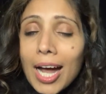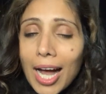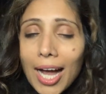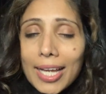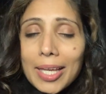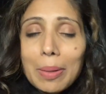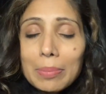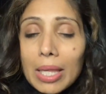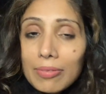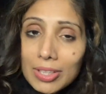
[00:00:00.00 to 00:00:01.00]
I
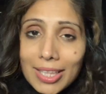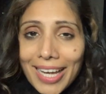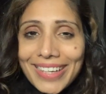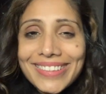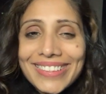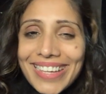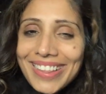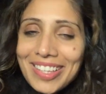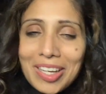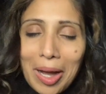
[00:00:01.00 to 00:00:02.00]
am love and light, in
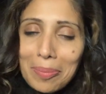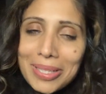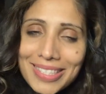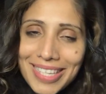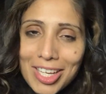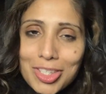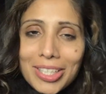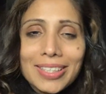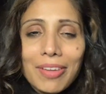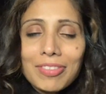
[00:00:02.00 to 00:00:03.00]
the comment
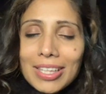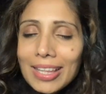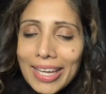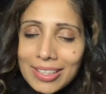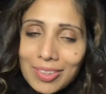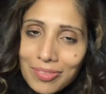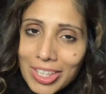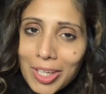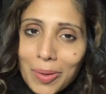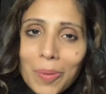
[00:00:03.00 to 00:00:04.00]
section, definitely like the
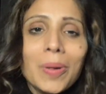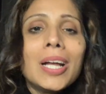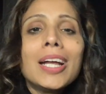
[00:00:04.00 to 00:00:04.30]
video,